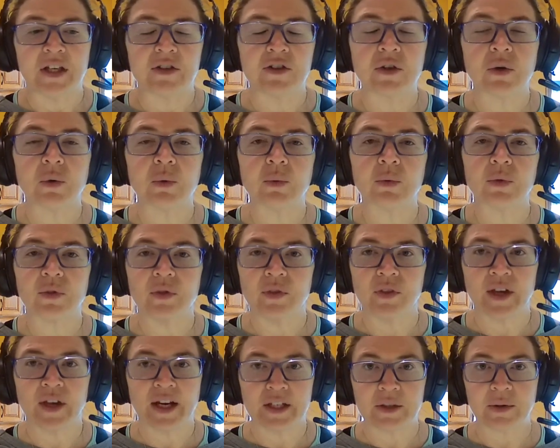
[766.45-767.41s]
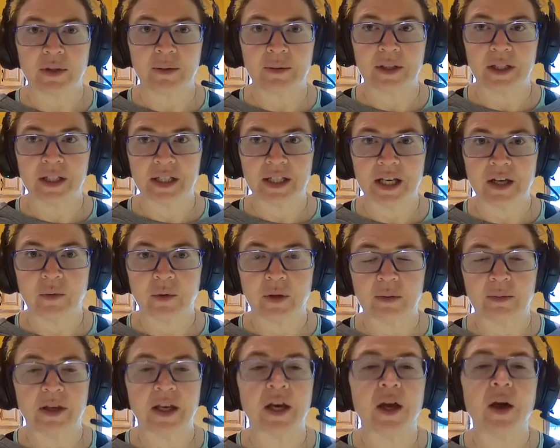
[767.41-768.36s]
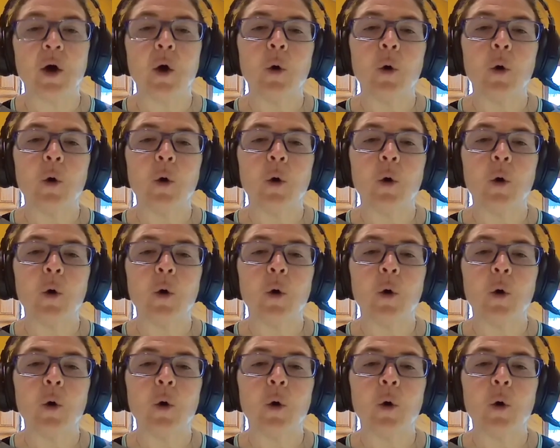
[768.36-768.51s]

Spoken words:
So that's what I'm going to take with me.